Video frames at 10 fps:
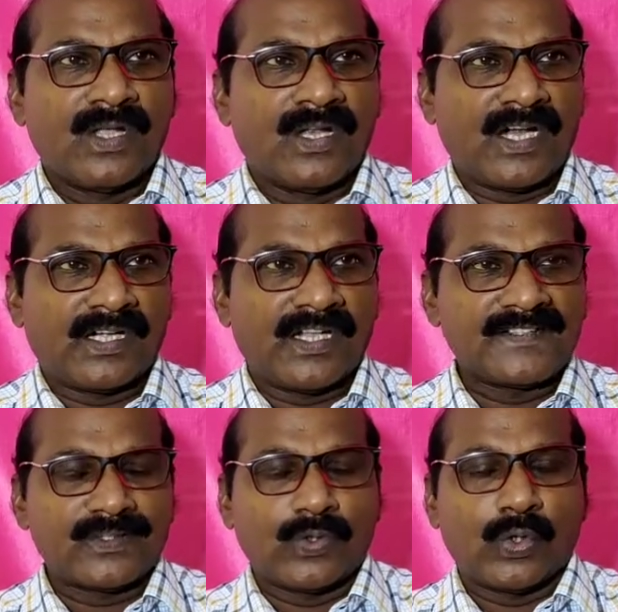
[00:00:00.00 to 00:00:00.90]
Let
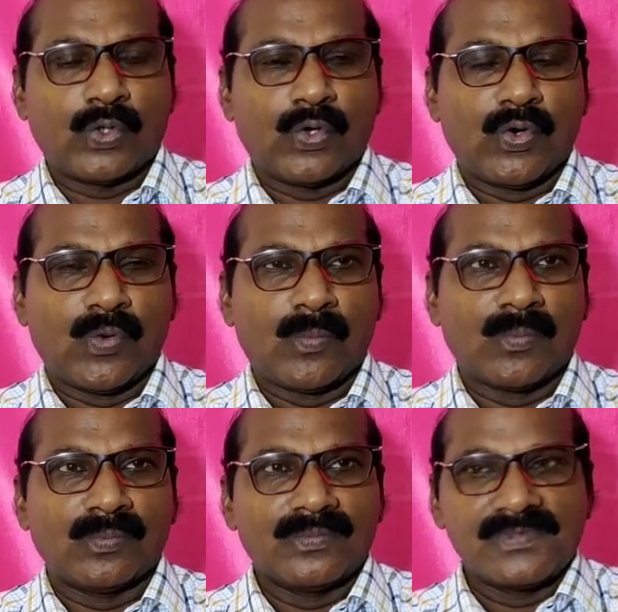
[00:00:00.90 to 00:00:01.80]
us go
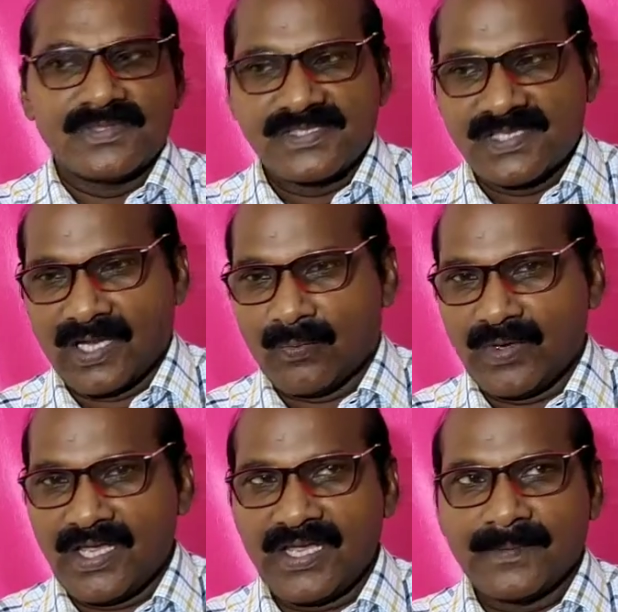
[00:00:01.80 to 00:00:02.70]
home, shall
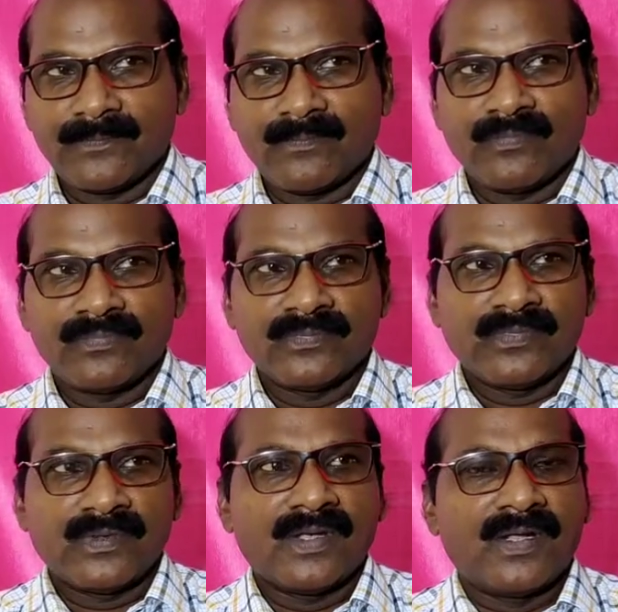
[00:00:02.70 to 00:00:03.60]
we?
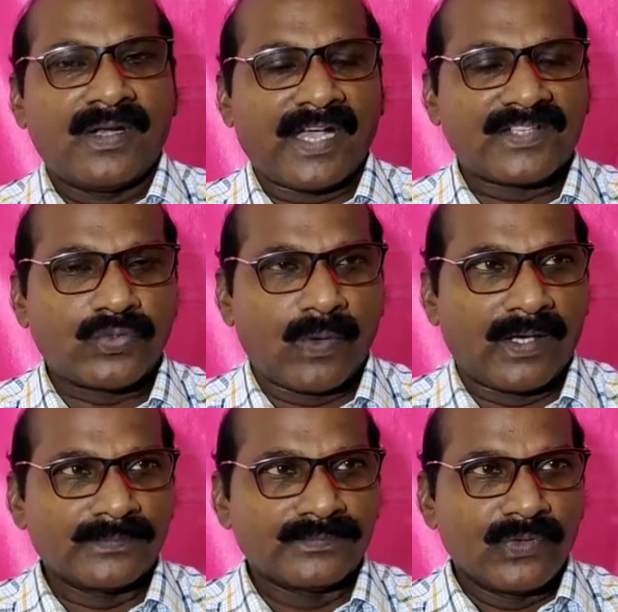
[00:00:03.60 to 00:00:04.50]
Next
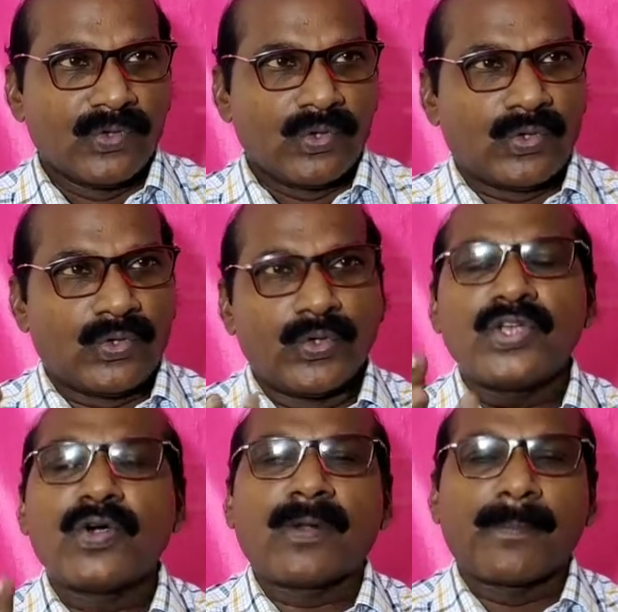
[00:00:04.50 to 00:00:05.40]
one, do
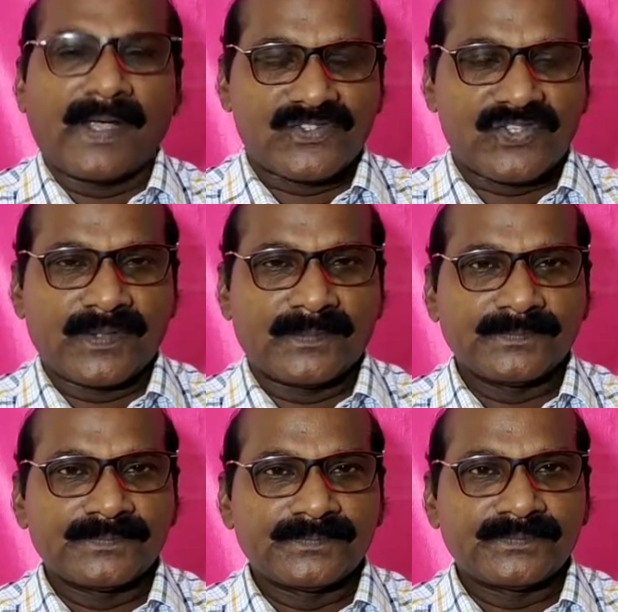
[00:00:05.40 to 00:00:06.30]
your best.
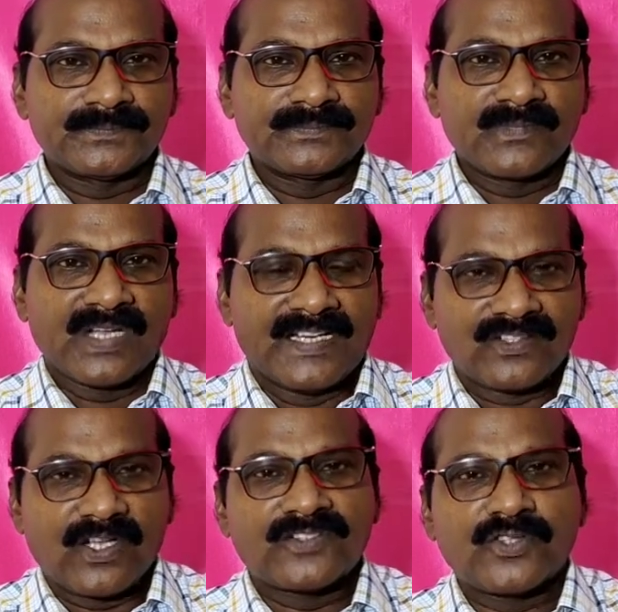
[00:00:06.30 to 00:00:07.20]
It is
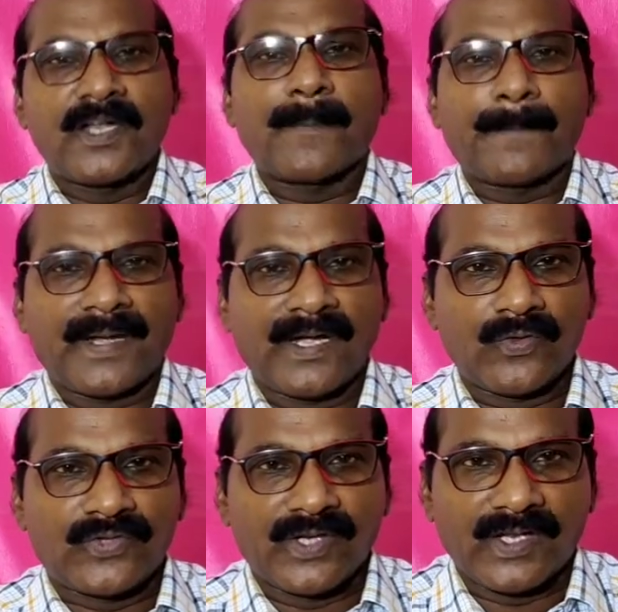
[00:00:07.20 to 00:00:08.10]
also an imperative
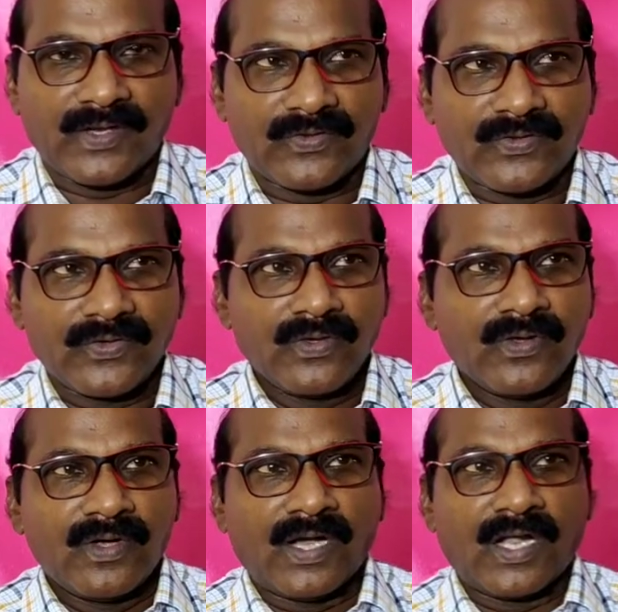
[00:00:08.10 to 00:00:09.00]
sentence
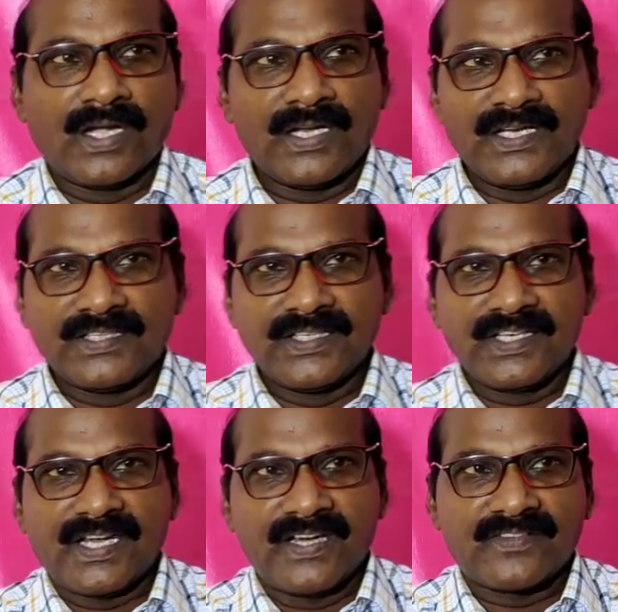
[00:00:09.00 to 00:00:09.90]
and it
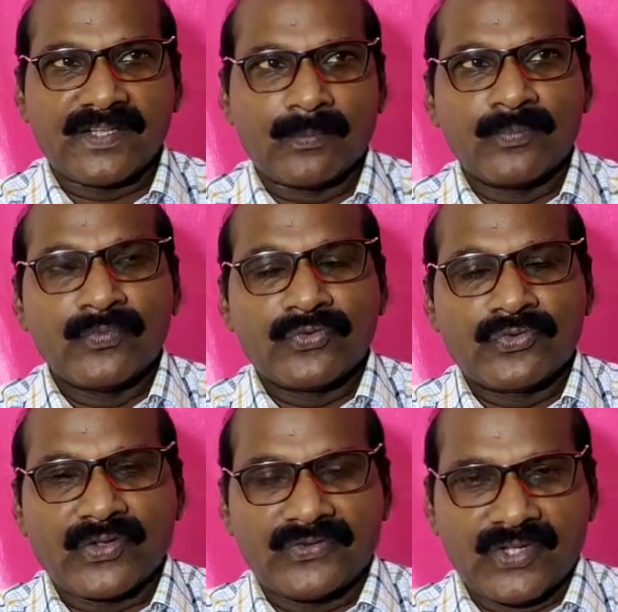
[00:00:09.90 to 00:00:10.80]
indicates some
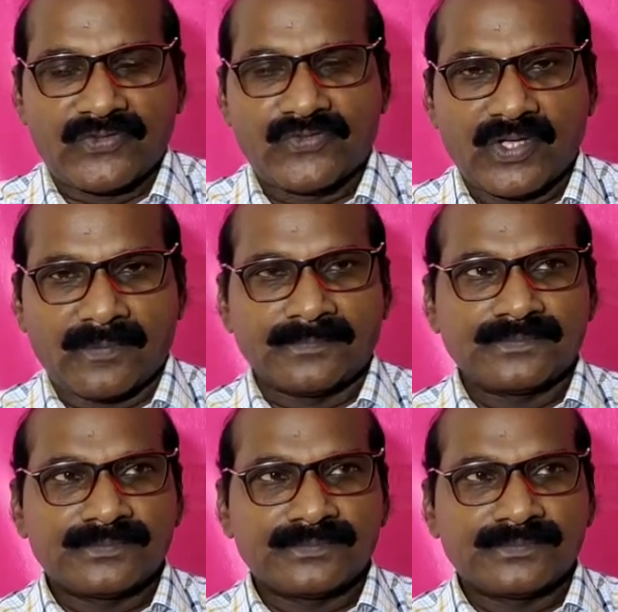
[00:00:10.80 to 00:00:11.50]
suggestion.